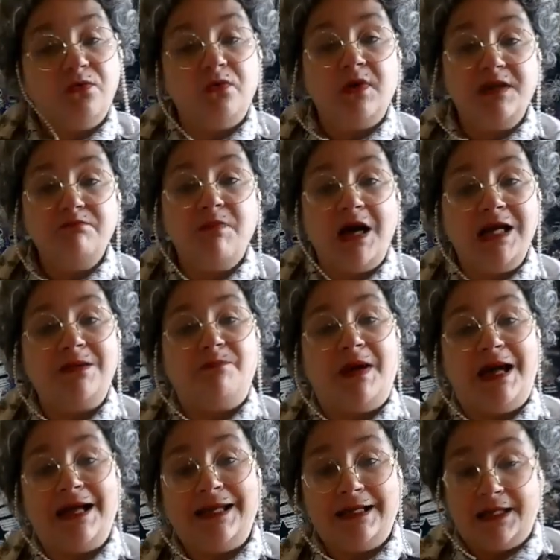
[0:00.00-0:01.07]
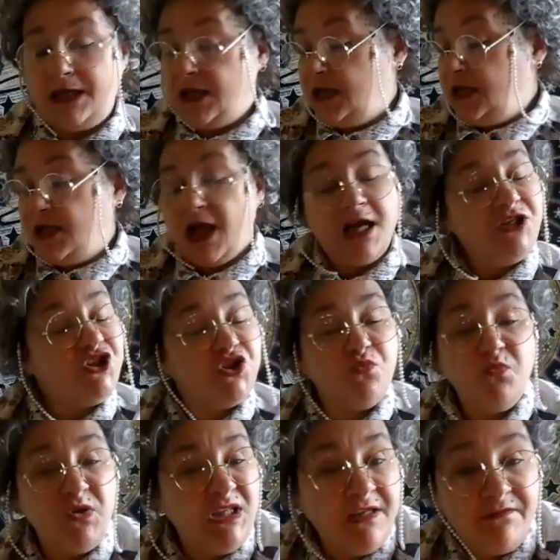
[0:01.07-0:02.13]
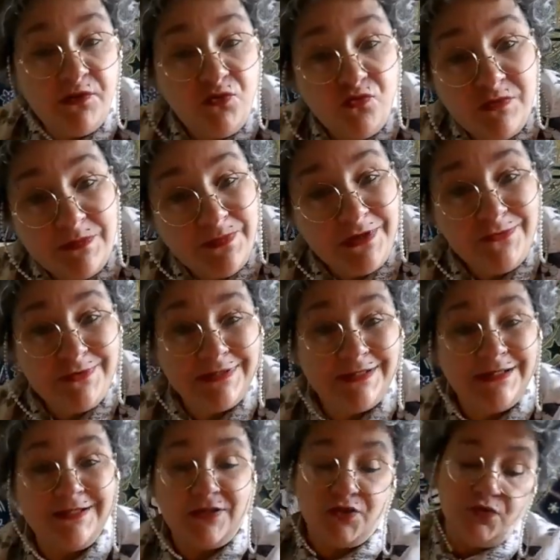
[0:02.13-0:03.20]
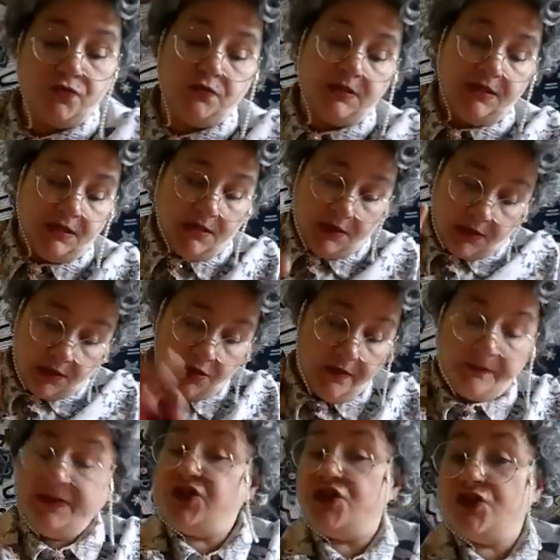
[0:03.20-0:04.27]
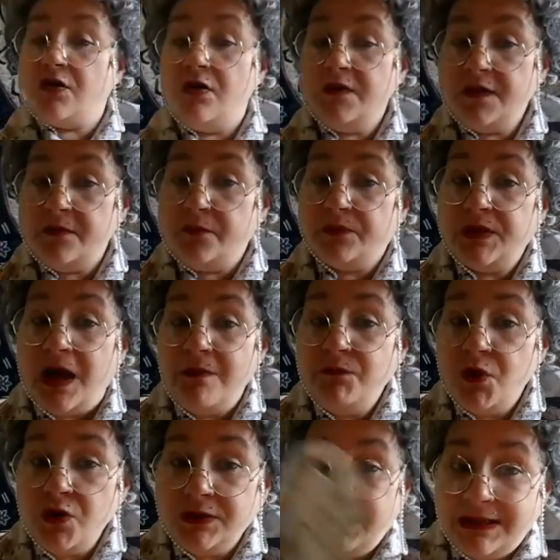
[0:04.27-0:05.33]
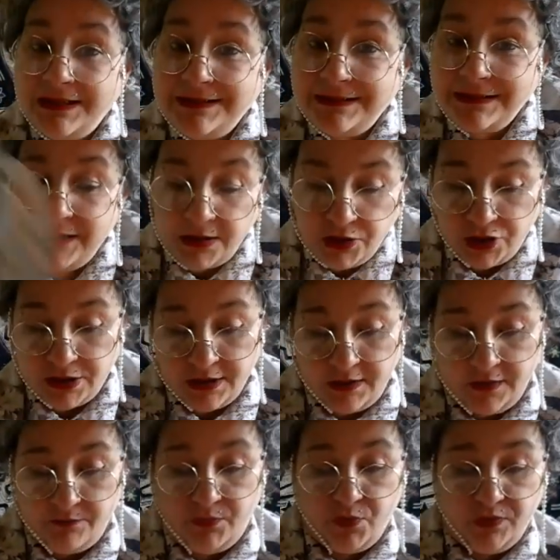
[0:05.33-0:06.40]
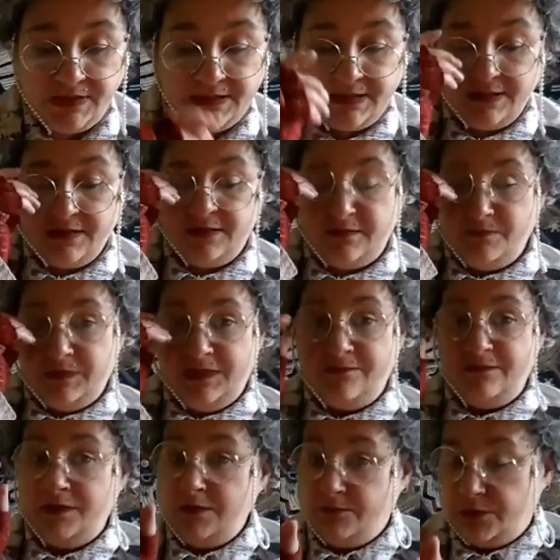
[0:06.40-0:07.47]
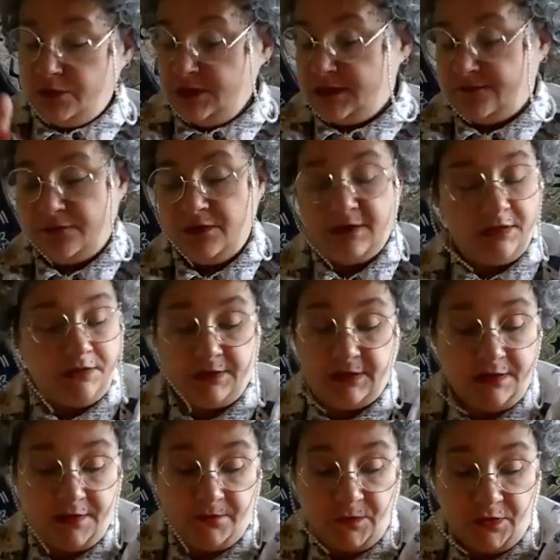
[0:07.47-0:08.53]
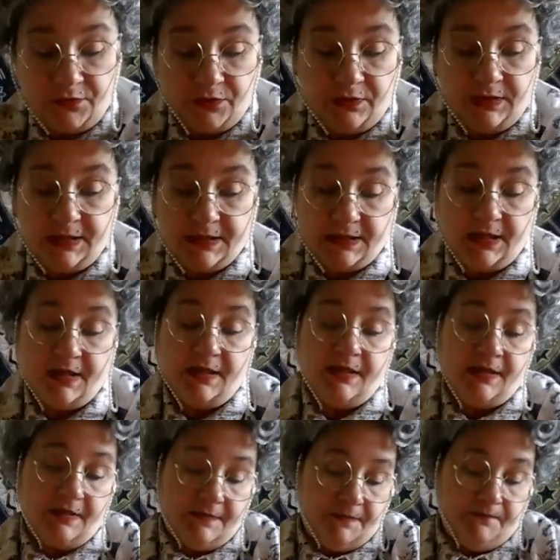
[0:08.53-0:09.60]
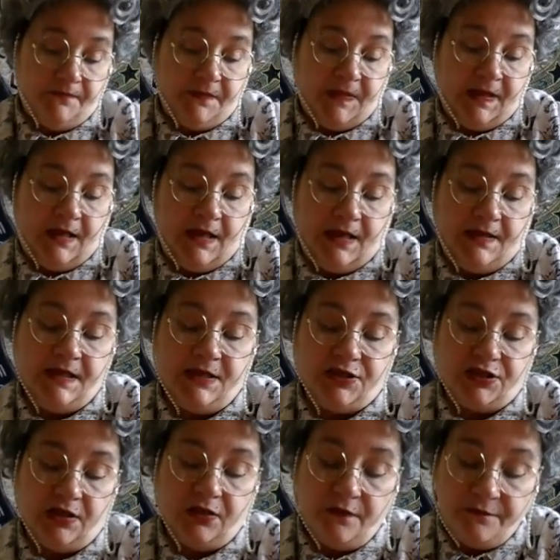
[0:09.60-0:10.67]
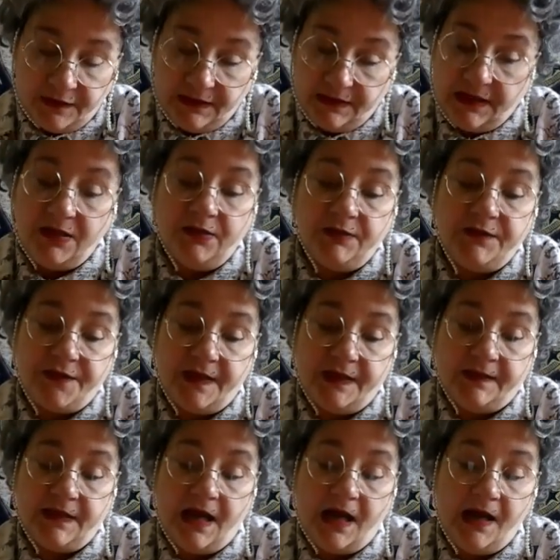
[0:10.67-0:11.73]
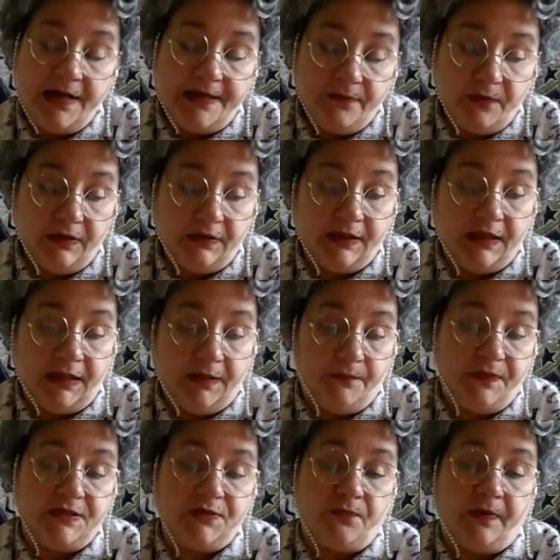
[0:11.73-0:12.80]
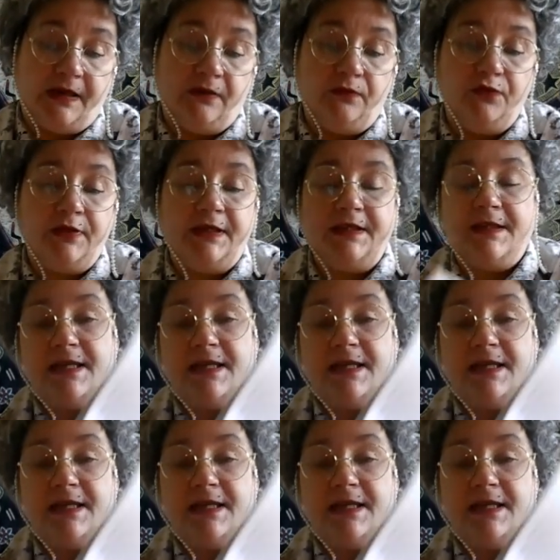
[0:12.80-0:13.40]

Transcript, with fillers: go in my bag, and she won't even know about it. So, I mean, she's got the. I'm not greedy. She's got the bows there. I'm leaving the bows for her, dear. I'm not doing it. And there's a lovely little thing that I will keep as well. Look at